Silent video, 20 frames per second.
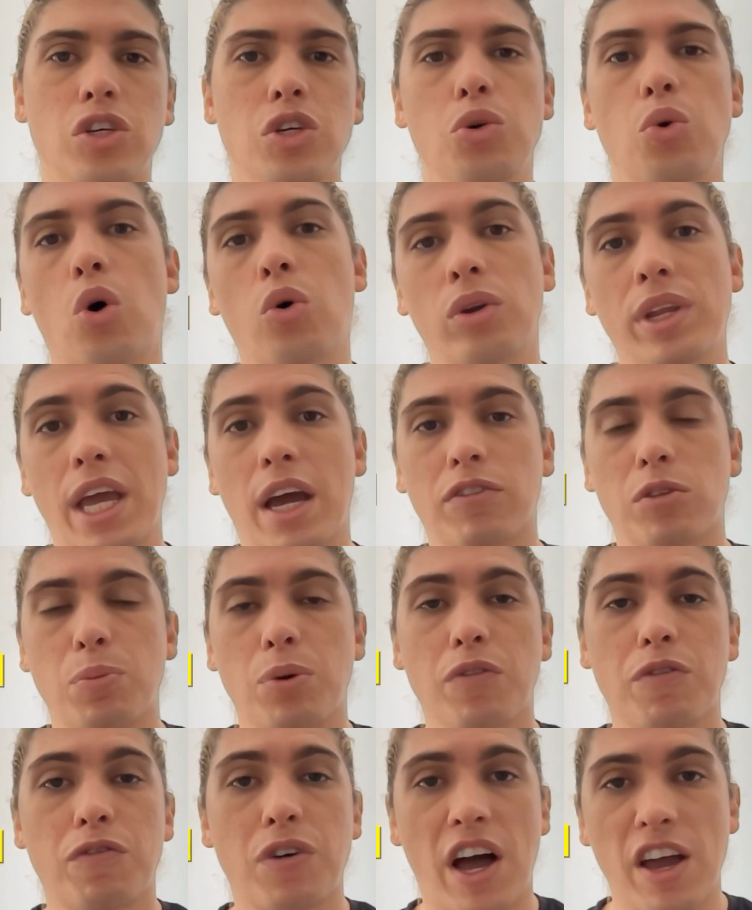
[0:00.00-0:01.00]
you only have to
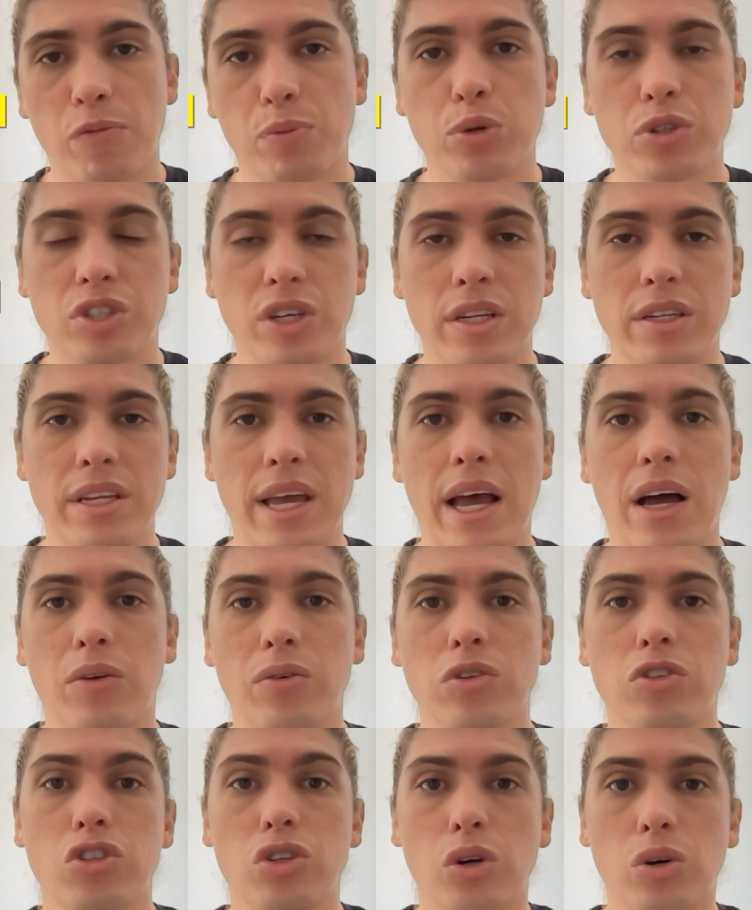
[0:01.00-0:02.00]
put 5%
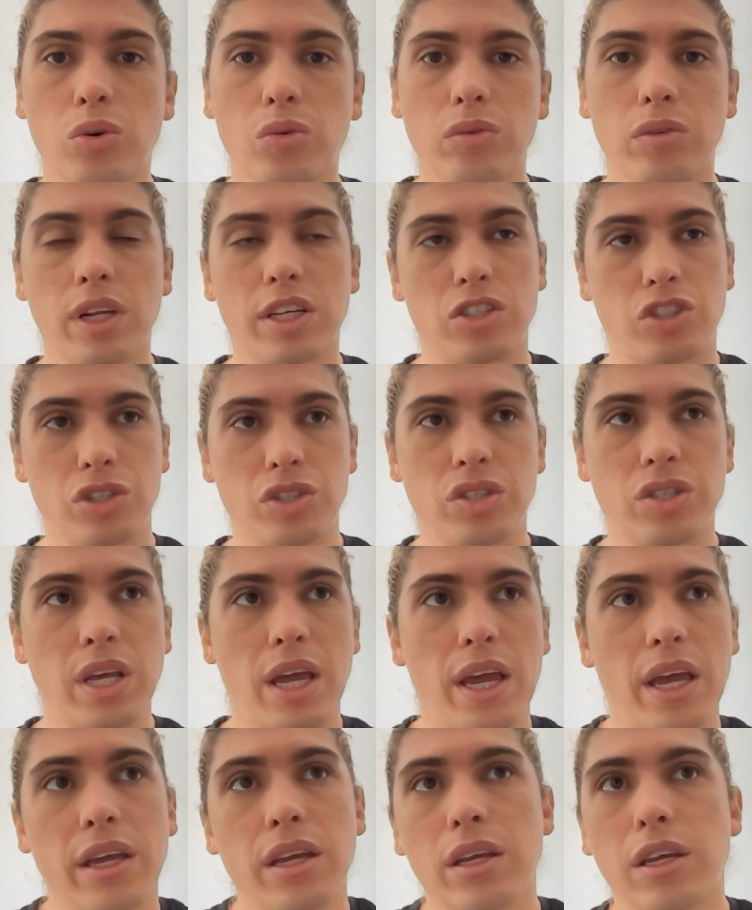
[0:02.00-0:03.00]
down. So let's just
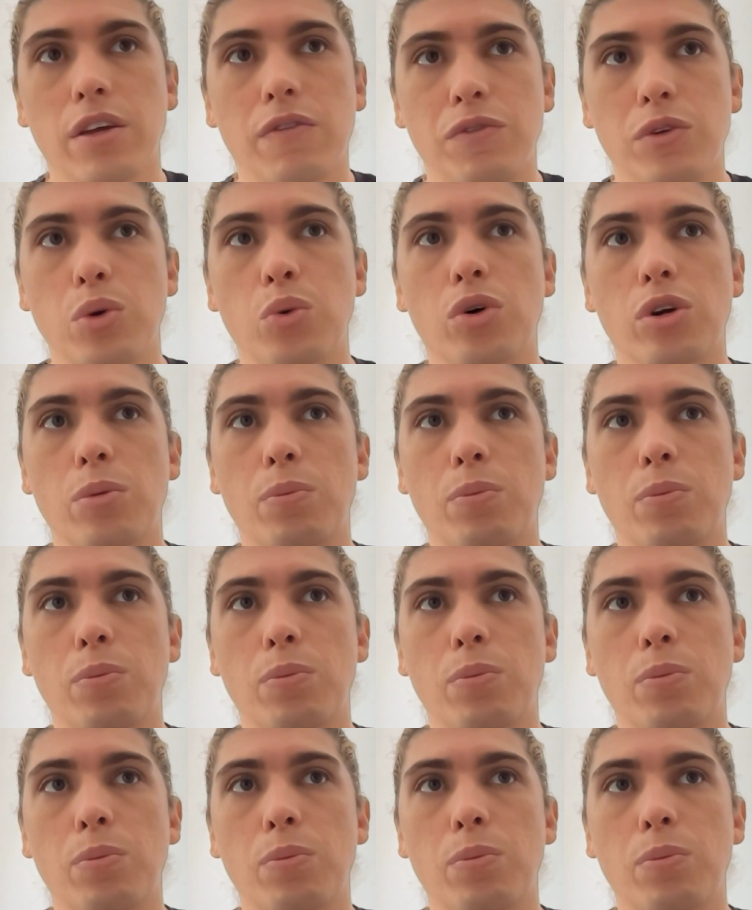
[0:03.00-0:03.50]
say if you were to